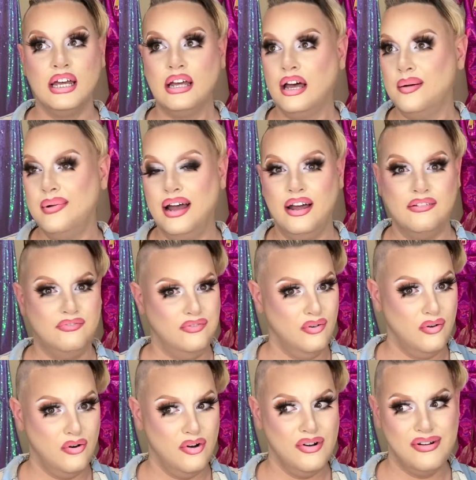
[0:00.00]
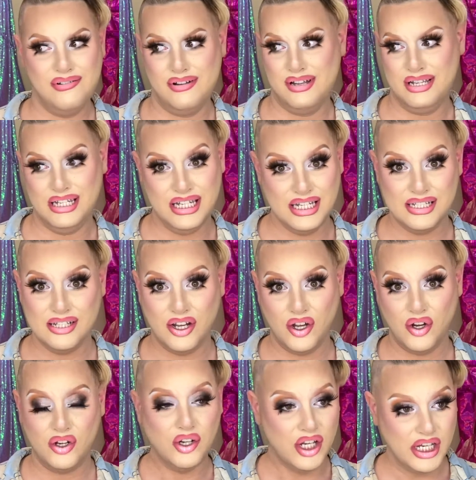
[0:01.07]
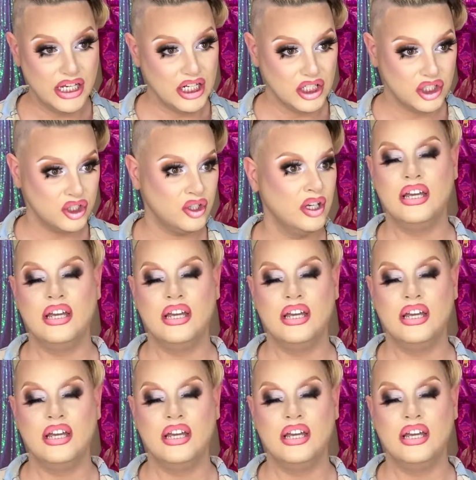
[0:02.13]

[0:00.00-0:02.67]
about 4 years ago-ish.